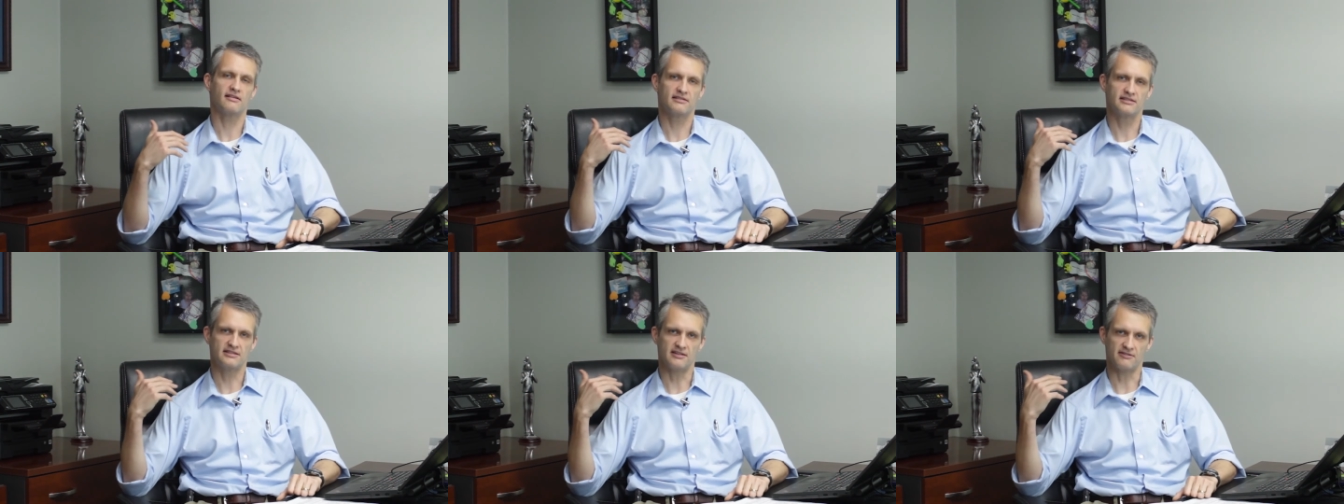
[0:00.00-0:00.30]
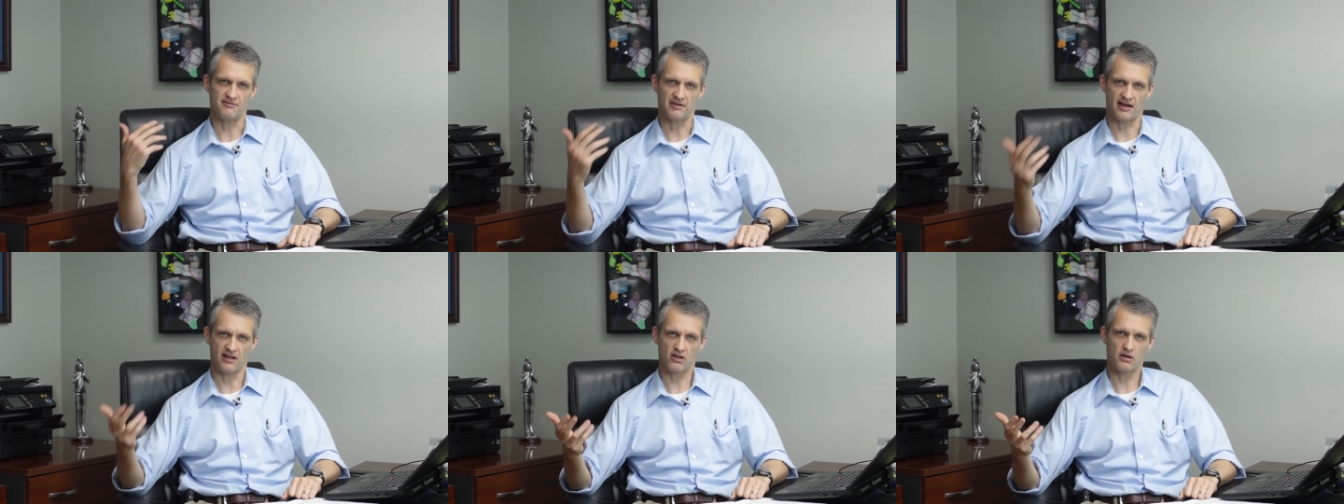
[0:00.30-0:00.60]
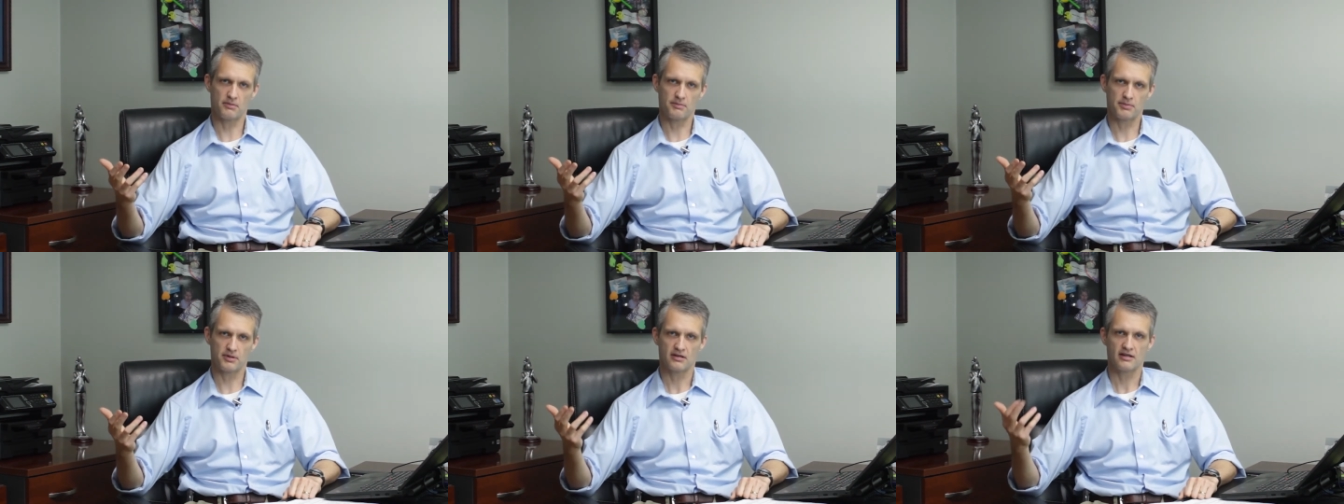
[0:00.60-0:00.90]

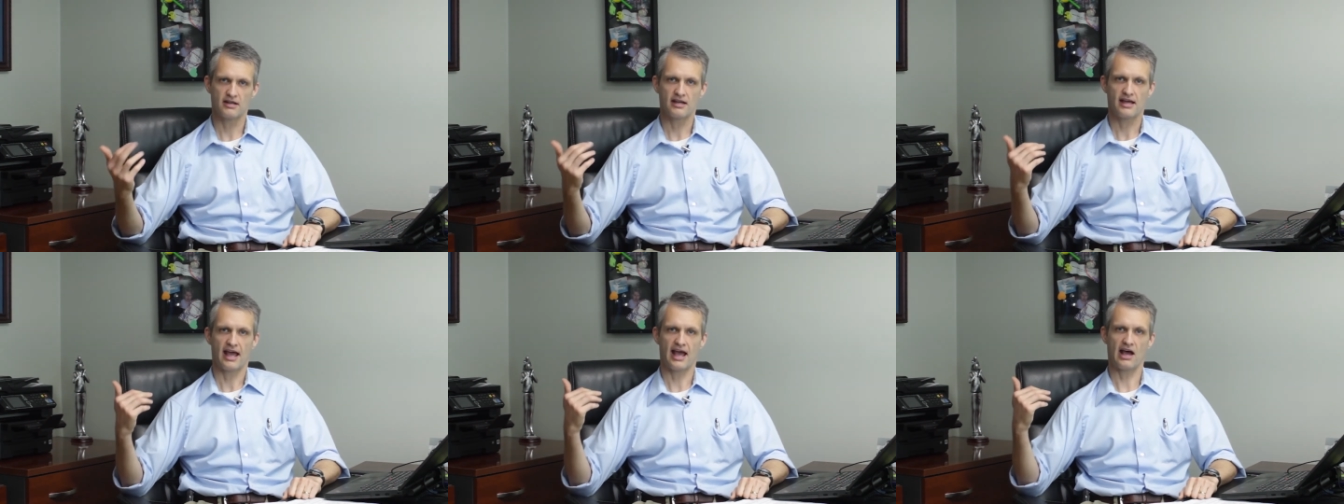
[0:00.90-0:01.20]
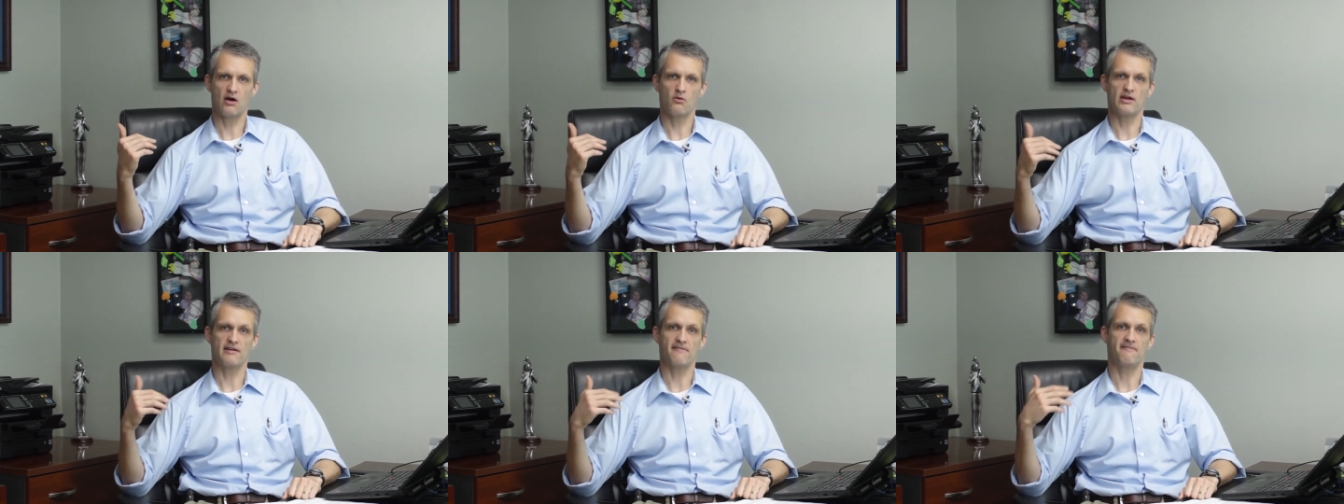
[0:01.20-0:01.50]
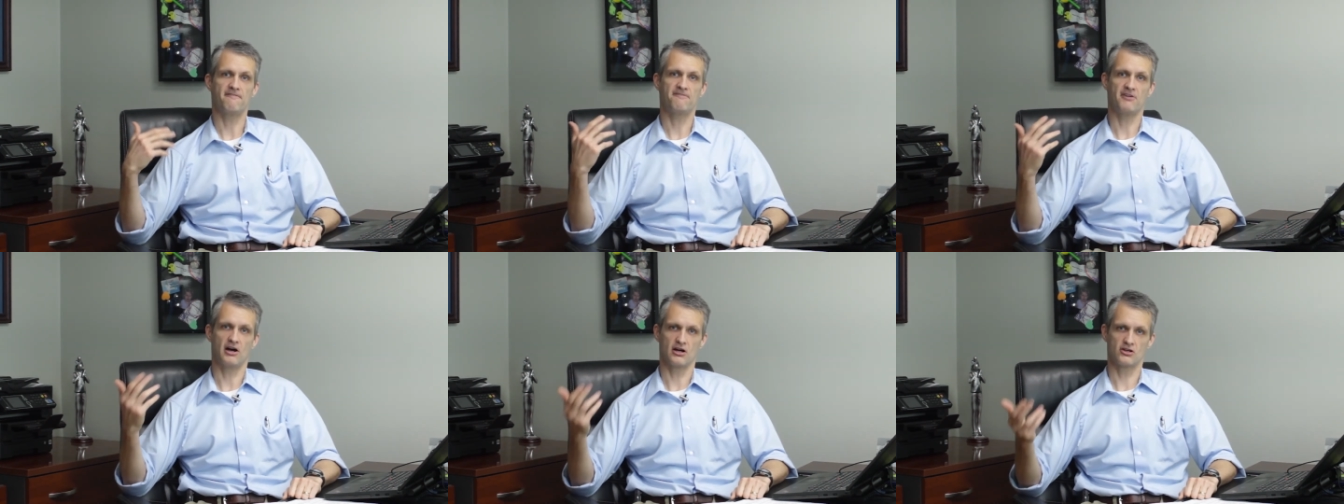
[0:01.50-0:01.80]
develop, how we
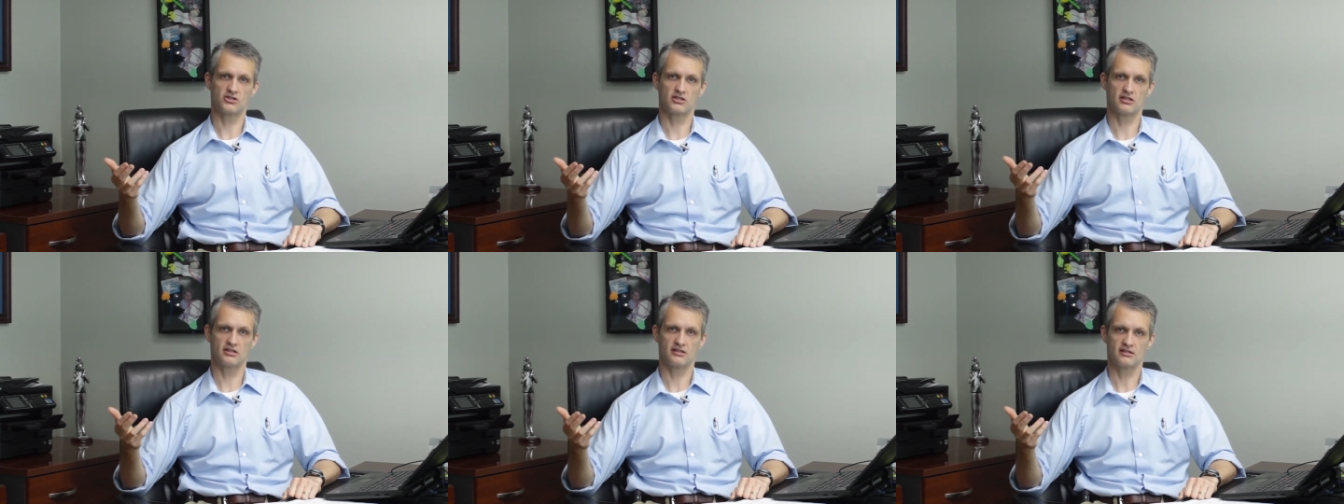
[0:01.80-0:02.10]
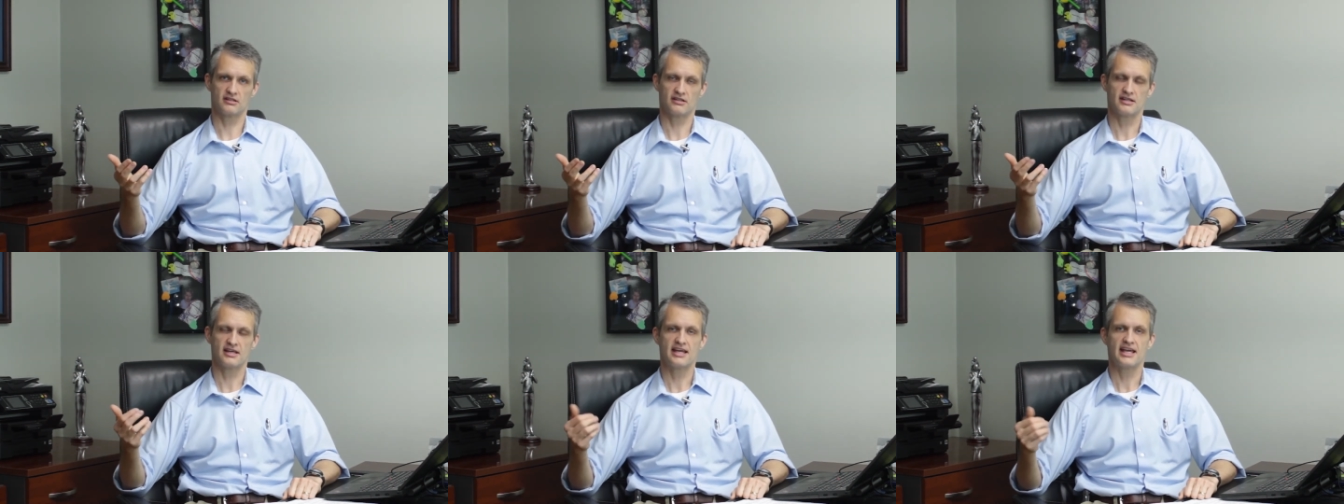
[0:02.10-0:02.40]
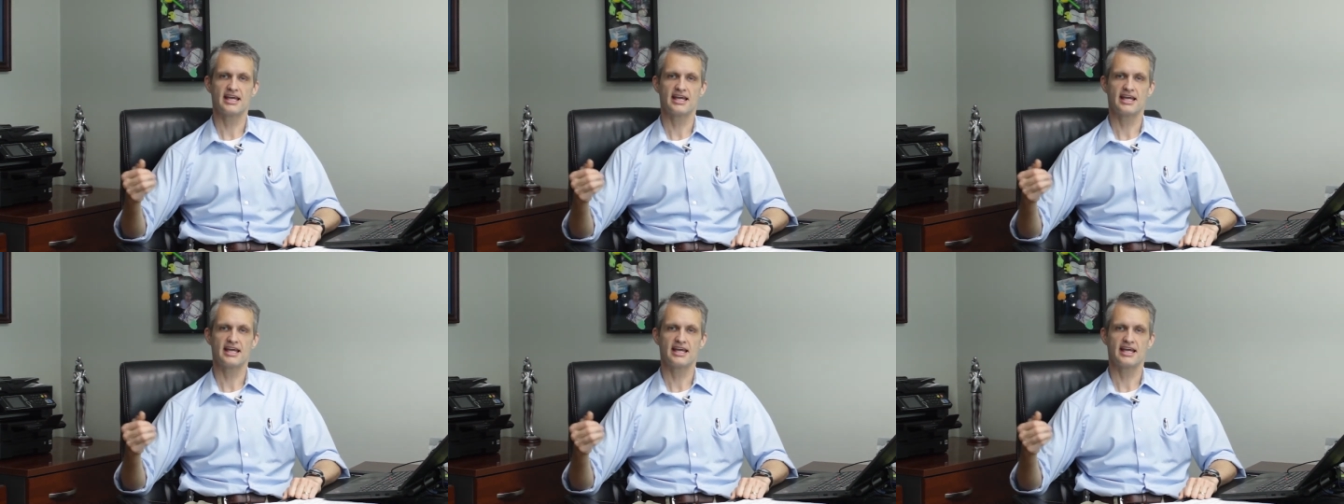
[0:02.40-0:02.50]
function,